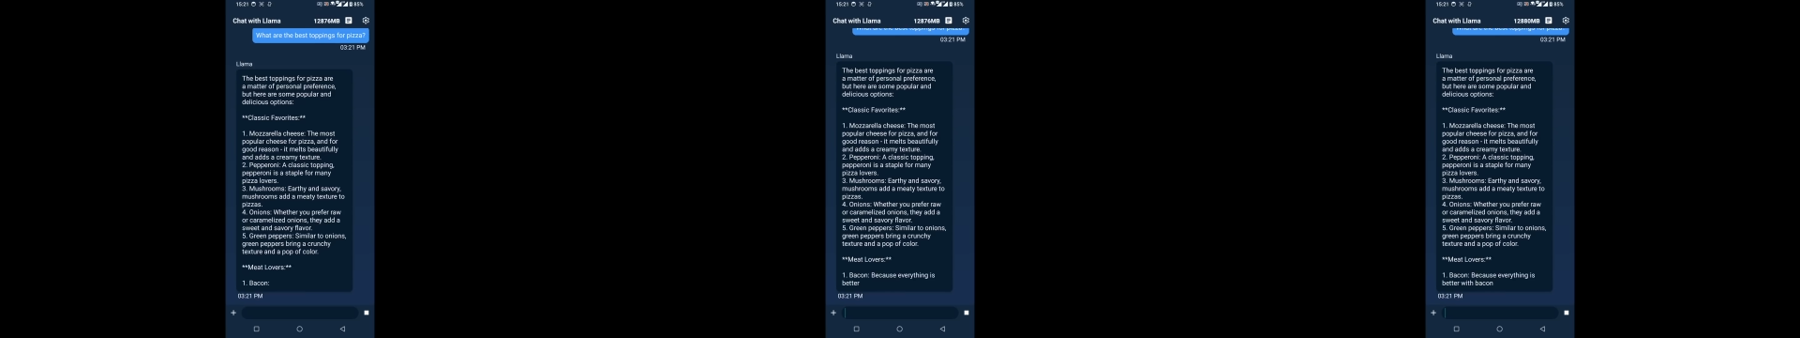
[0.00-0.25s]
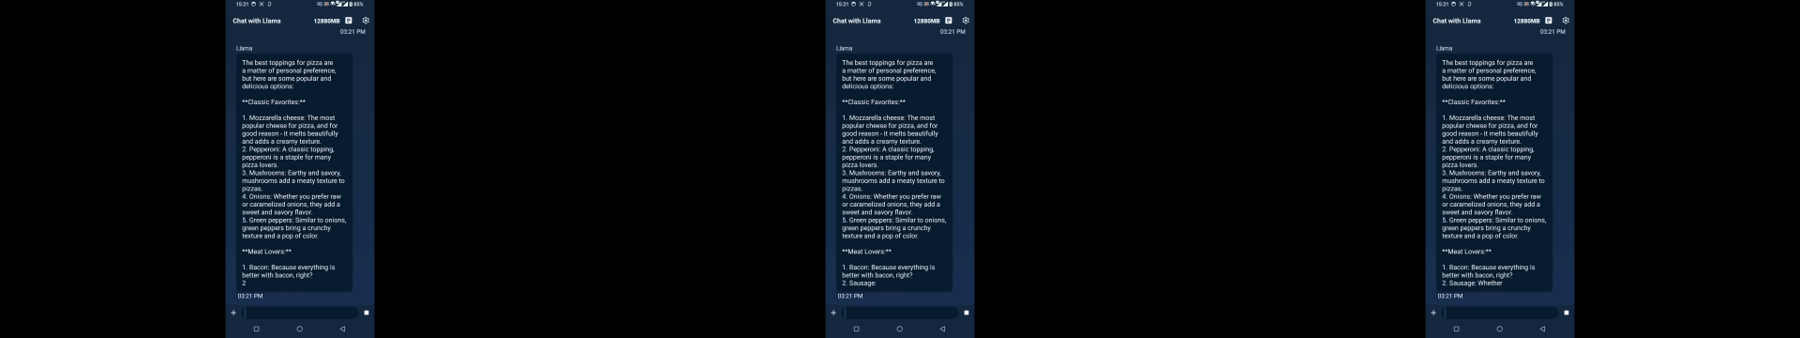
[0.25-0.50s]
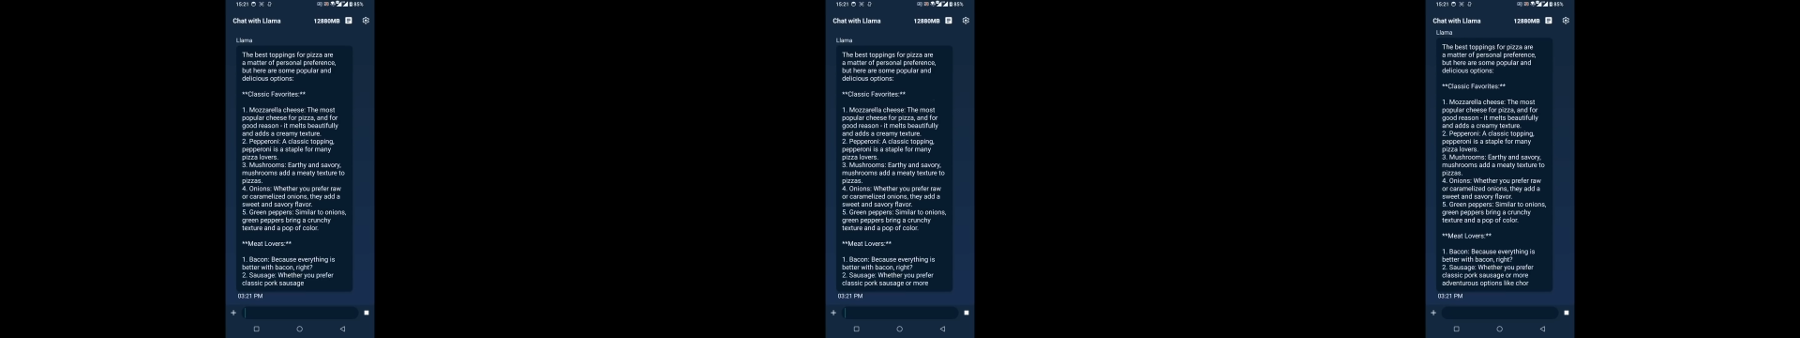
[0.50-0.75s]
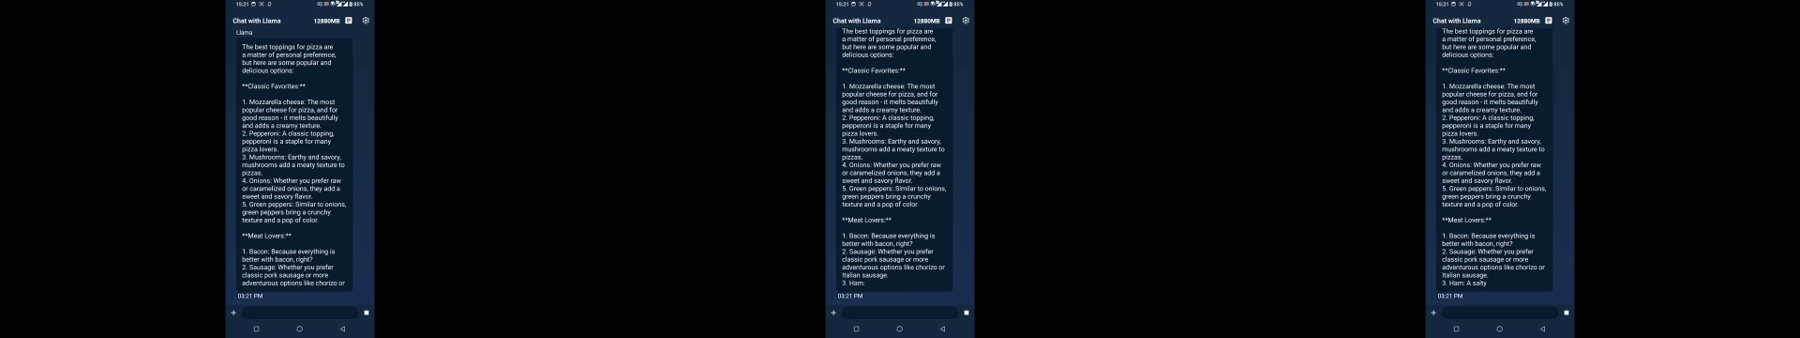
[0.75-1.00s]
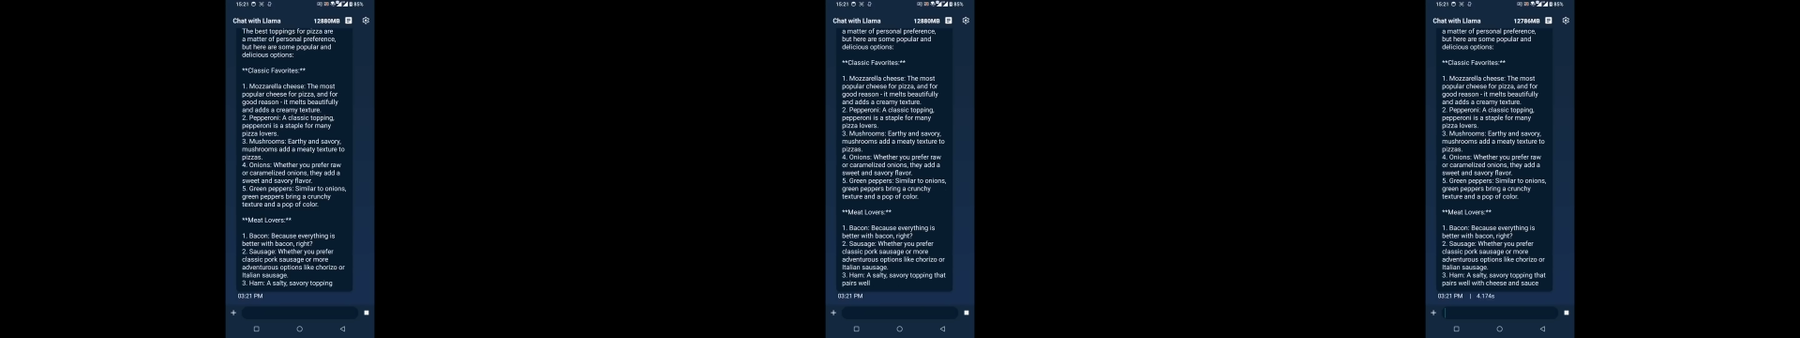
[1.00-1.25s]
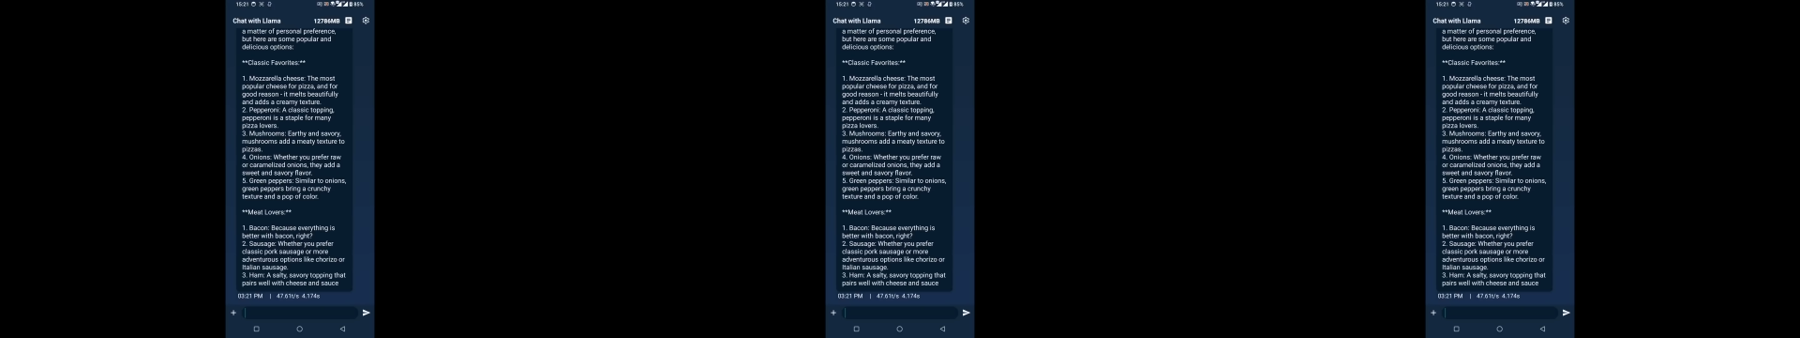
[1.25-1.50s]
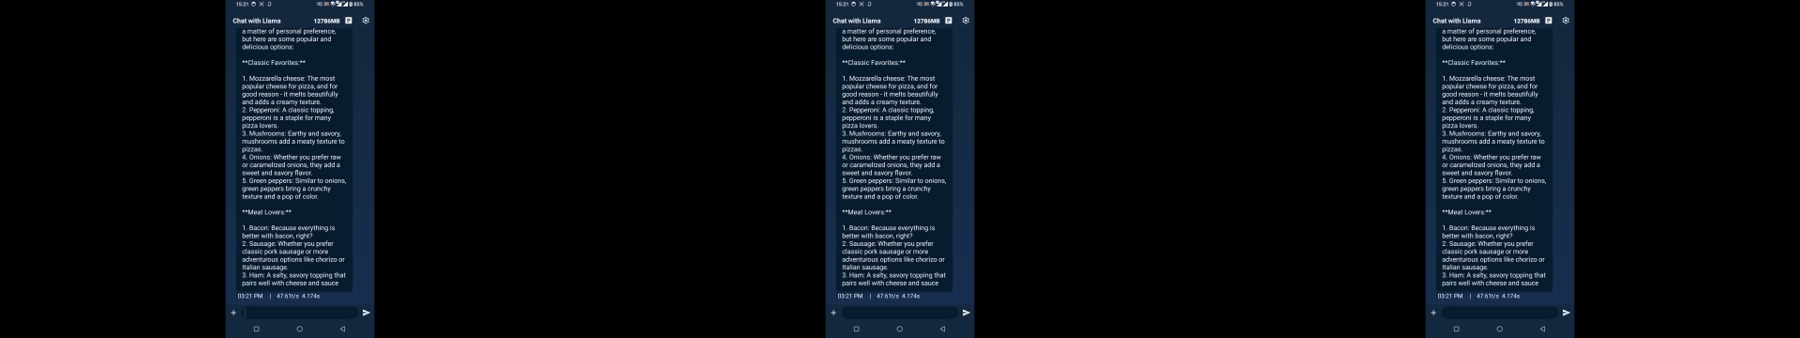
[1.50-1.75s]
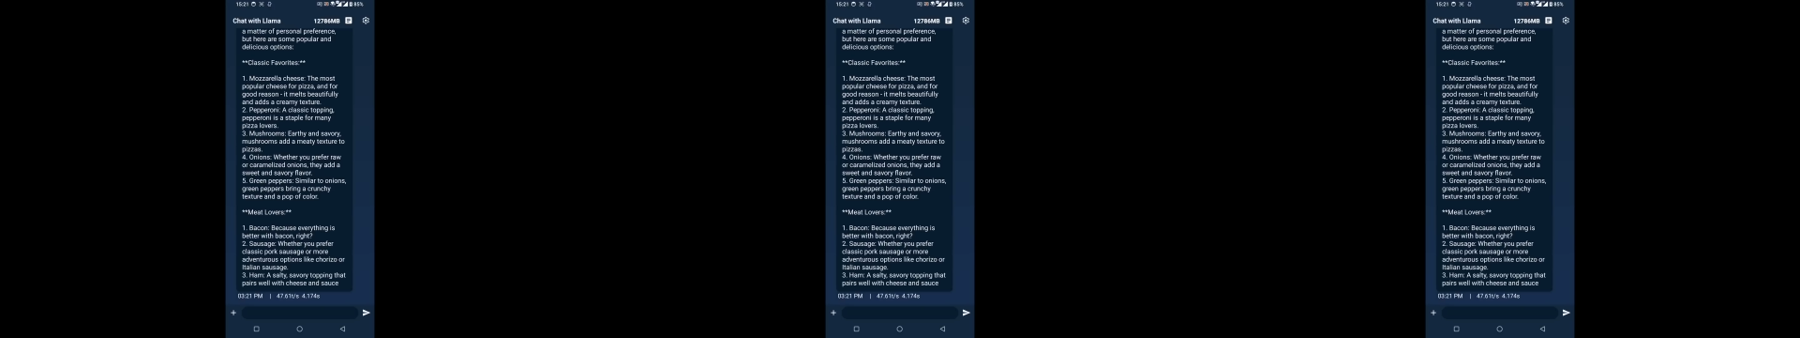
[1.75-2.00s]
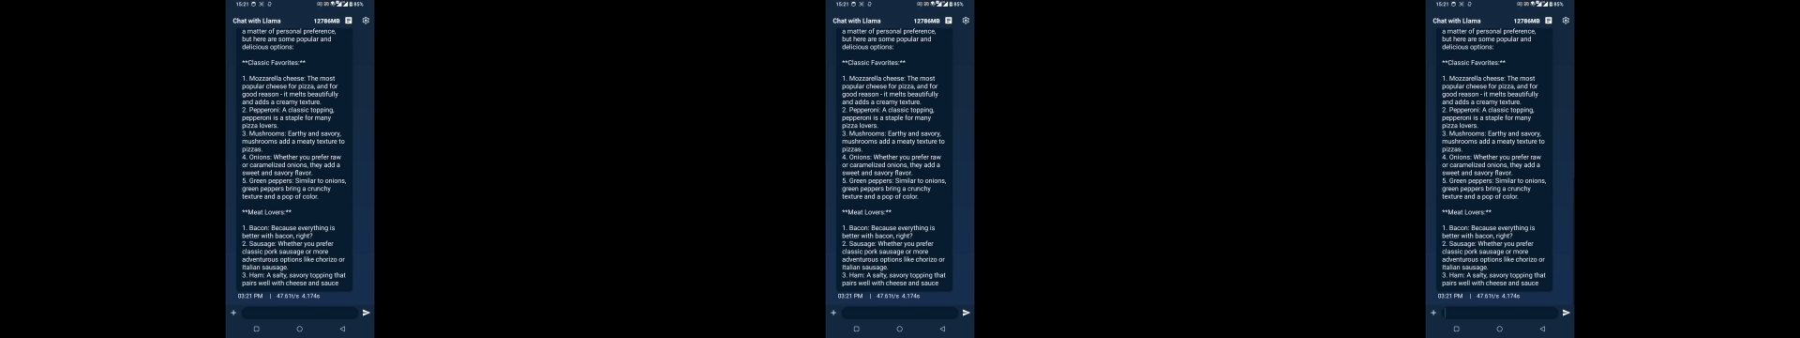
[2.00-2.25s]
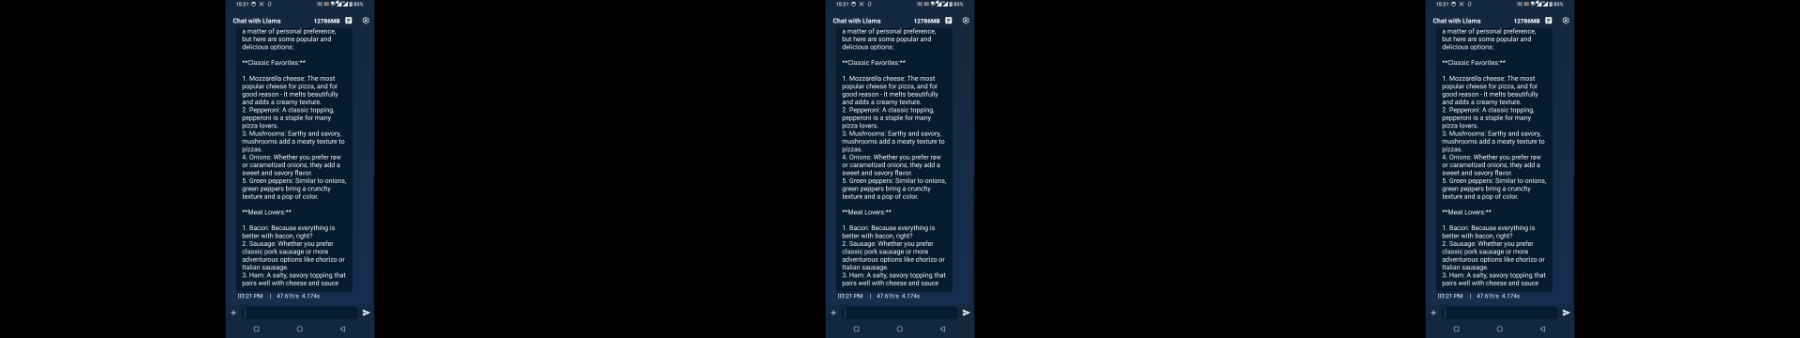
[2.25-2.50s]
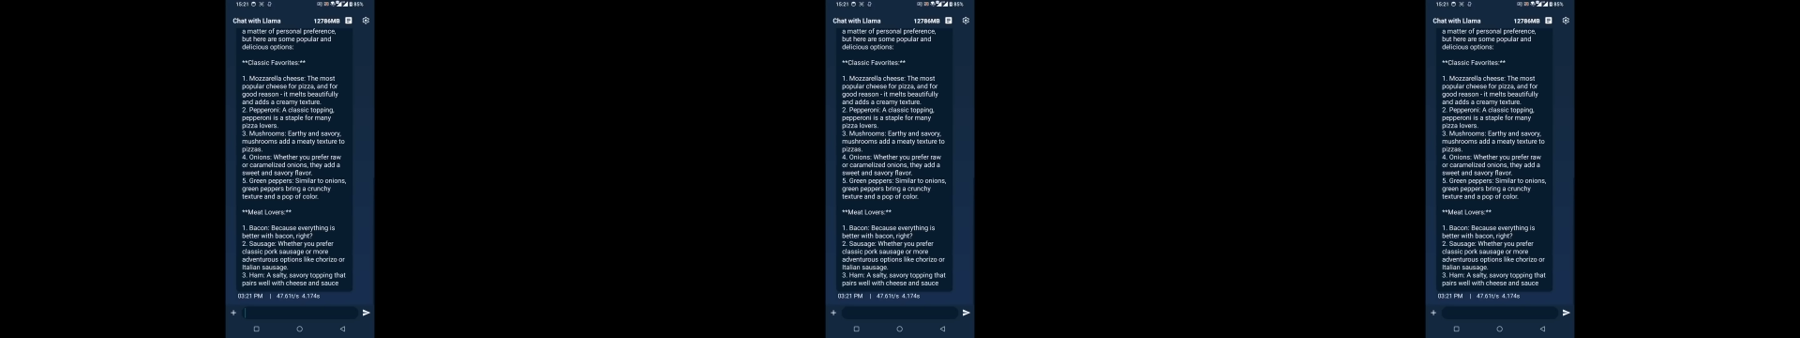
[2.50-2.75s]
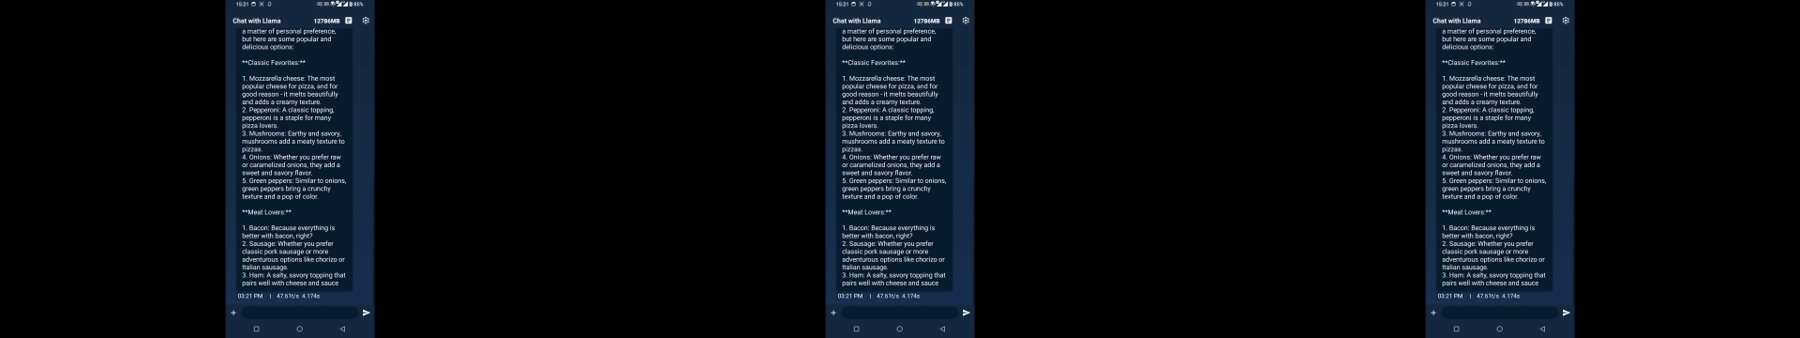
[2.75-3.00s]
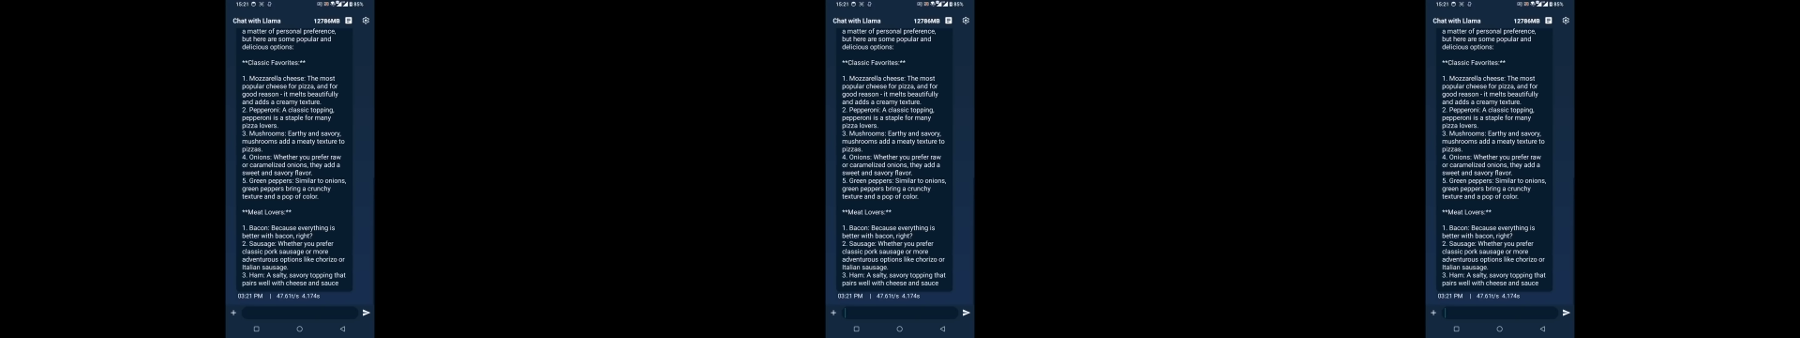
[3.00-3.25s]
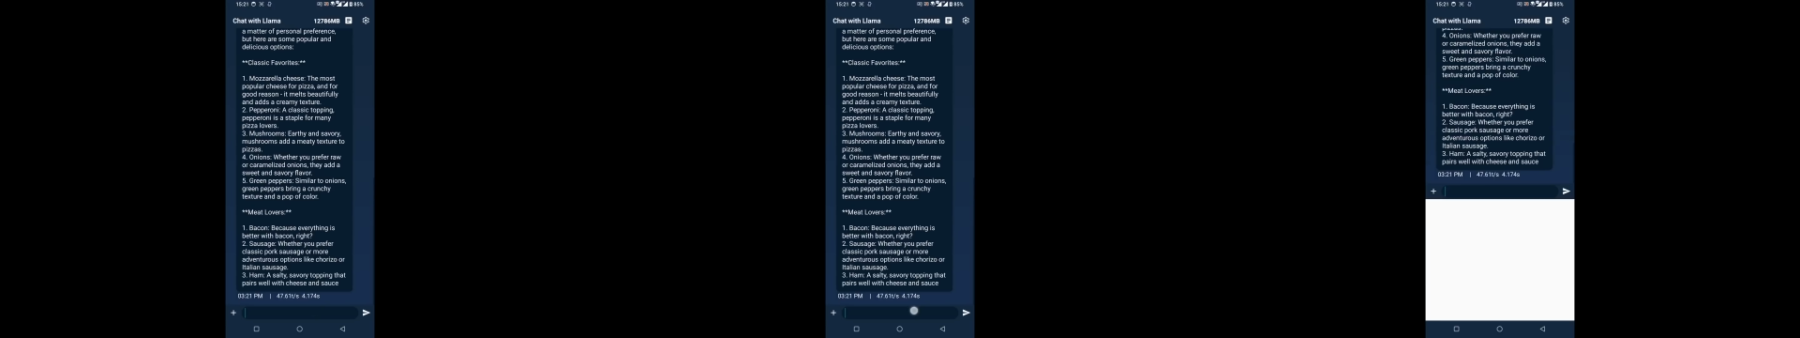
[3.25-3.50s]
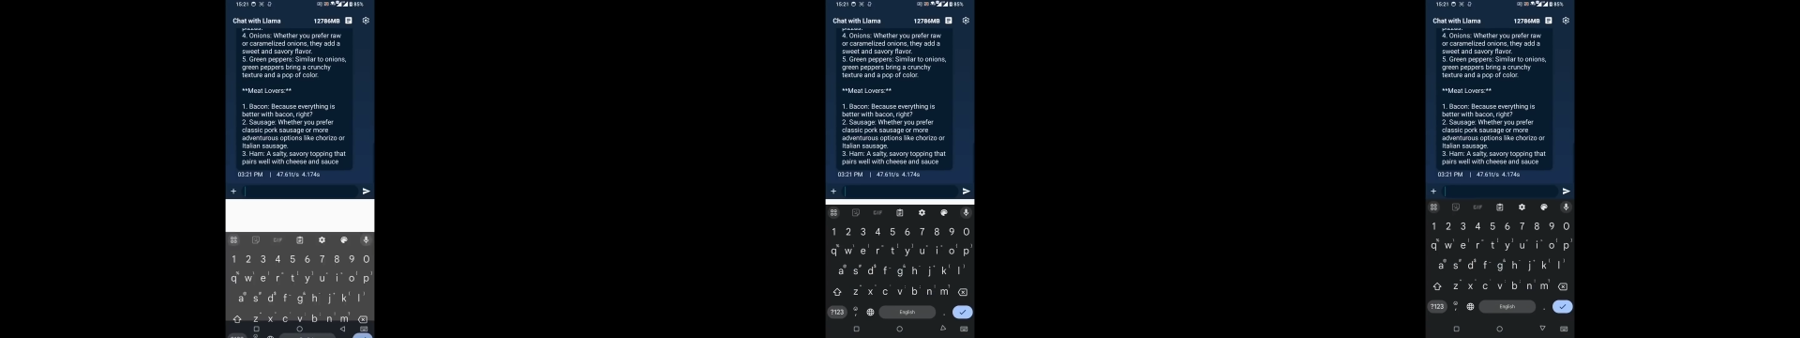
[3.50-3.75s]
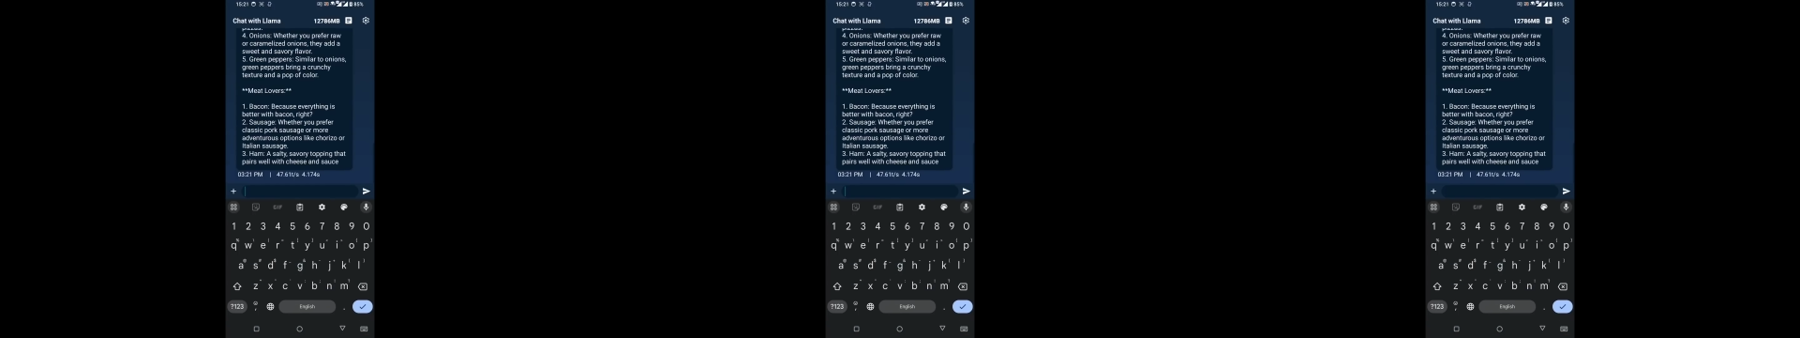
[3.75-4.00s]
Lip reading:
No face is visible, so there are no lips to read.